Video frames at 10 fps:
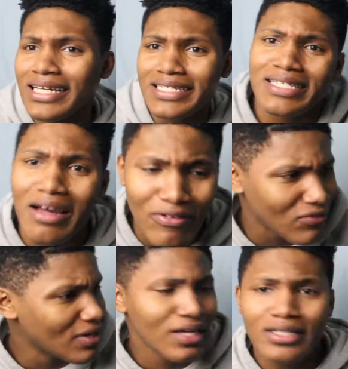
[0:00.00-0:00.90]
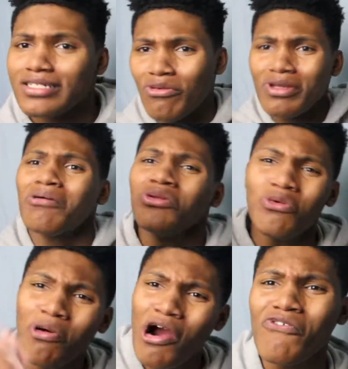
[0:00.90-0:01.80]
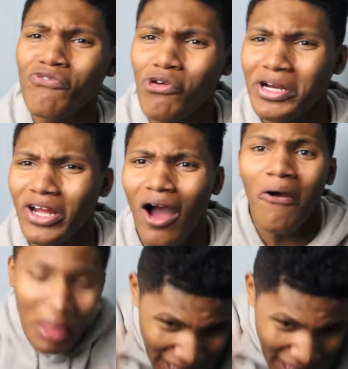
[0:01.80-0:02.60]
that stuff, so we gonna do part 4, y'all.